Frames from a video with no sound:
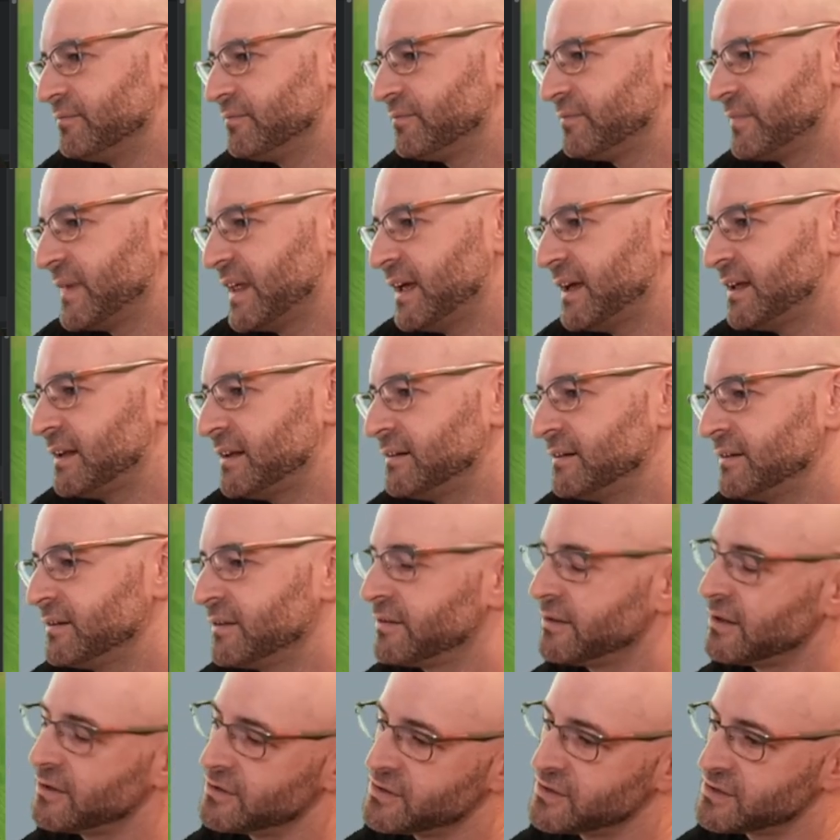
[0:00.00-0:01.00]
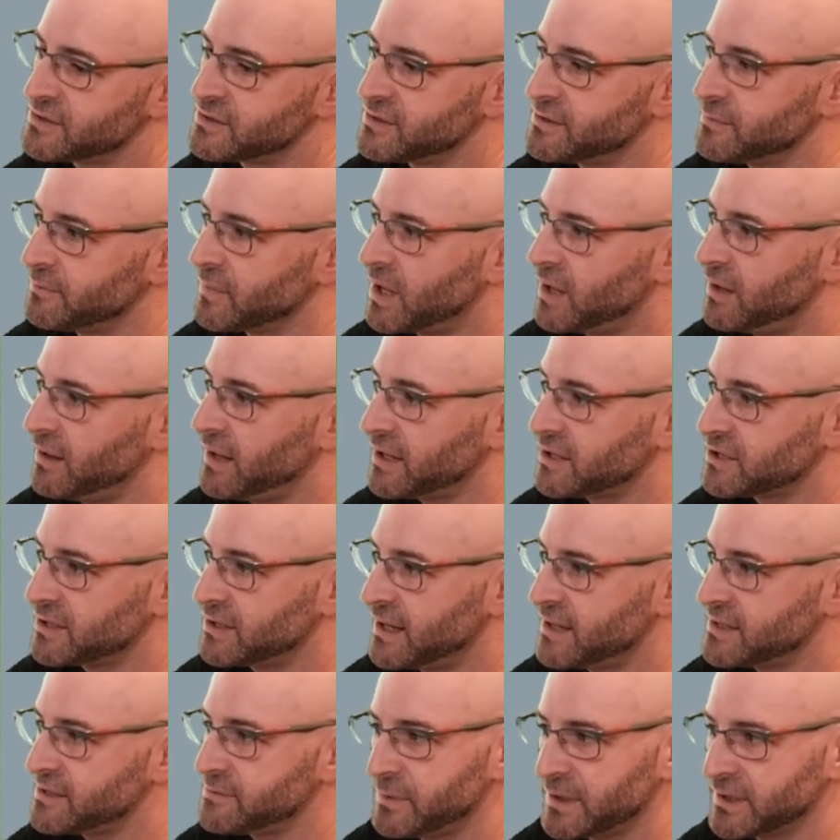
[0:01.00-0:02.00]
And there's some collection
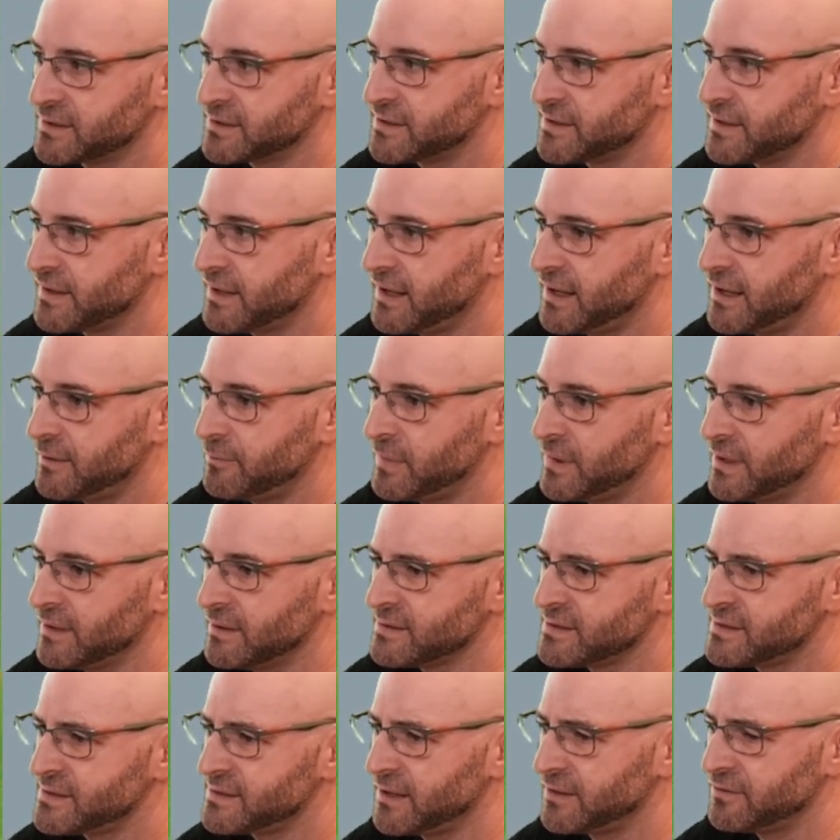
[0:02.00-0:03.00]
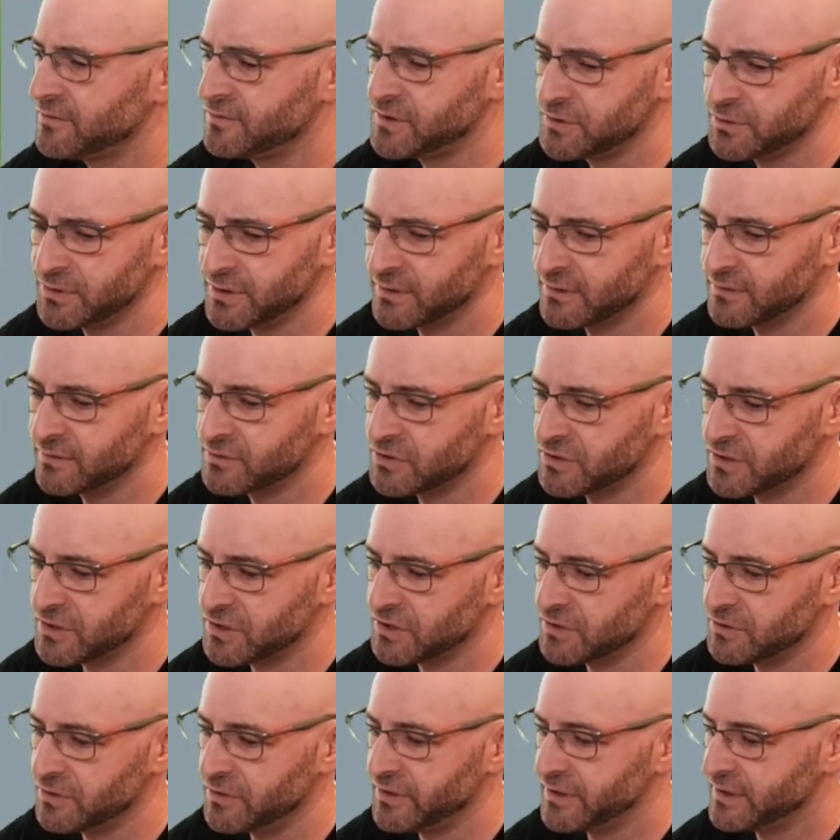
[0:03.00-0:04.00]
aspects to the game, and instead of doing
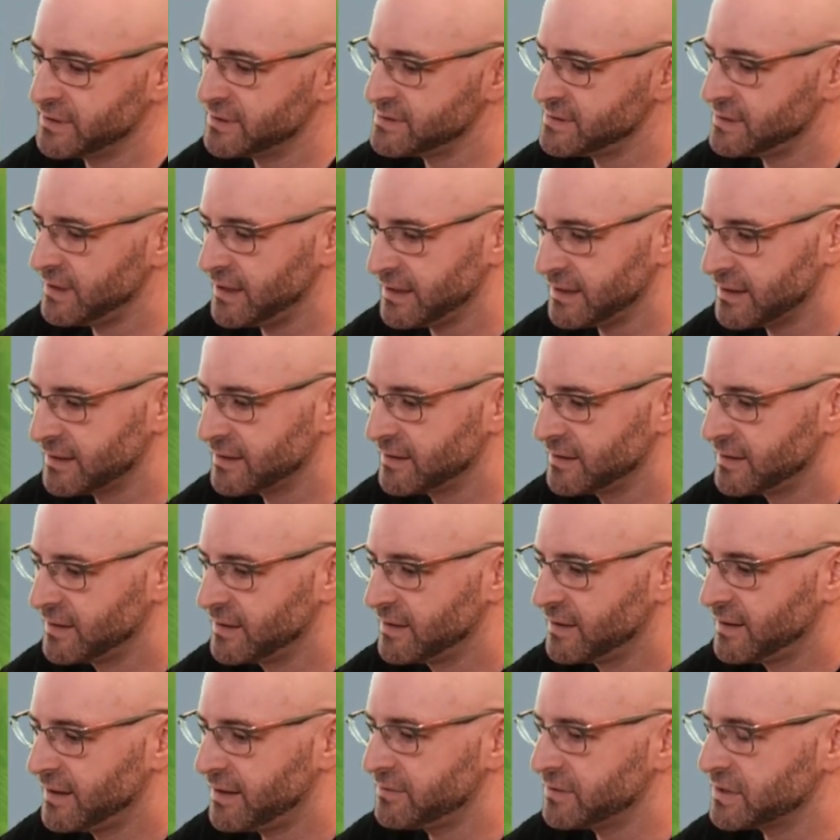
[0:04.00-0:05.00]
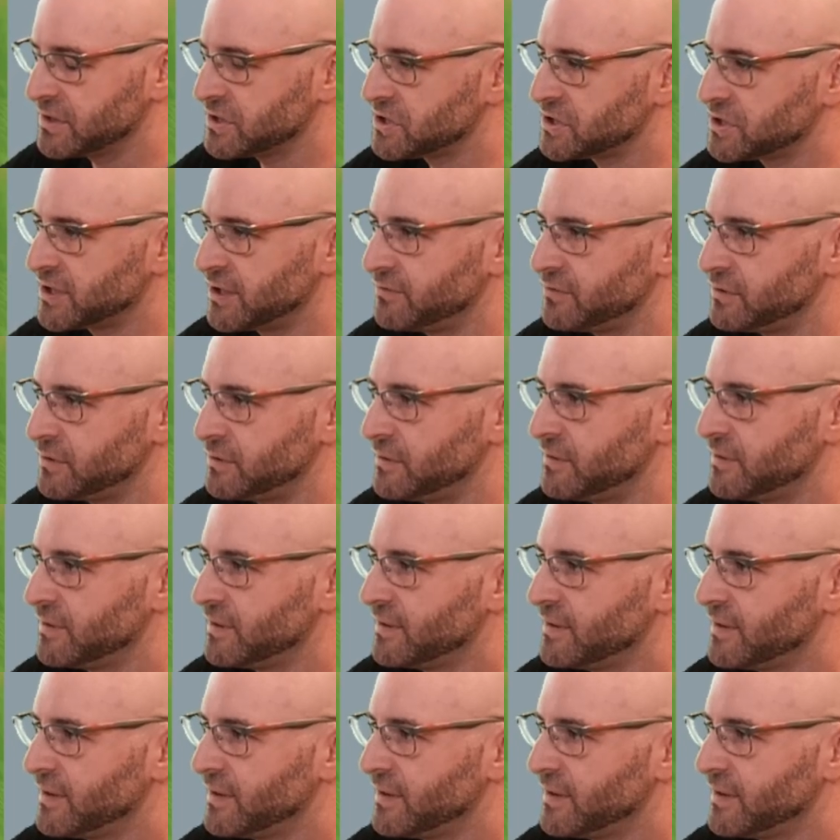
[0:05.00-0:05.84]
traditional things like having a shovel